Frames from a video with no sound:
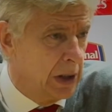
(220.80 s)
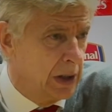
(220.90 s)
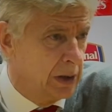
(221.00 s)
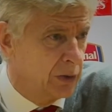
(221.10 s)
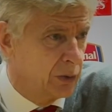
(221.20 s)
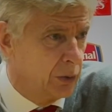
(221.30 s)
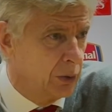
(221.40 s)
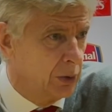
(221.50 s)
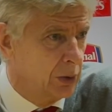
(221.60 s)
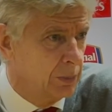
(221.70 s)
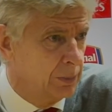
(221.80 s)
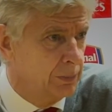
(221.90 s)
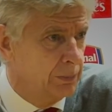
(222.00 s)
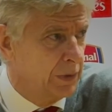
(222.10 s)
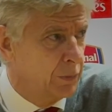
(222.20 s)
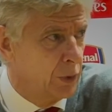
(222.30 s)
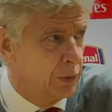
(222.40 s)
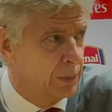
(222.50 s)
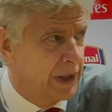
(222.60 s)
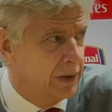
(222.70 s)
And so before
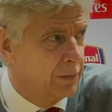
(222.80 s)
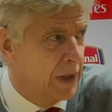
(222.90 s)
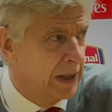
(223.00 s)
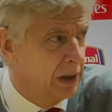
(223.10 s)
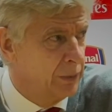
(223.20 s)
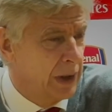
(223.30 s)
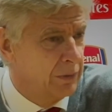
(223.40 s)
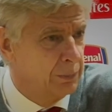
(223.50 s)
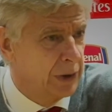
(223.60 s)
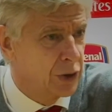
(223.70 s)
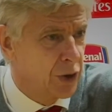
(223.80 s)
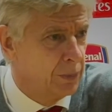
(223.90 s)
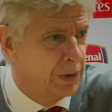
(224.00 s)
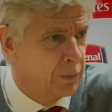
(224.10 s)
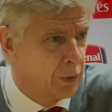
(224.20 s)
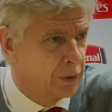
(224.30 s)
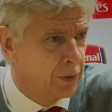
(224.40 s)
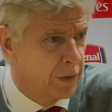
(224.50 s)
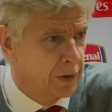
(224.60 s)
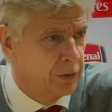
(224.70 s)
we play the final, we have a big job in front
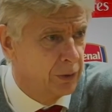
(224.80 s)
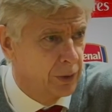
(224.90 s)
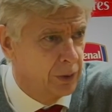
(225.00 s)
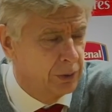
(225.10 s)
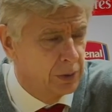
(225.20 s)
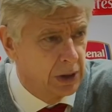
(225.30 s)
of us, you know.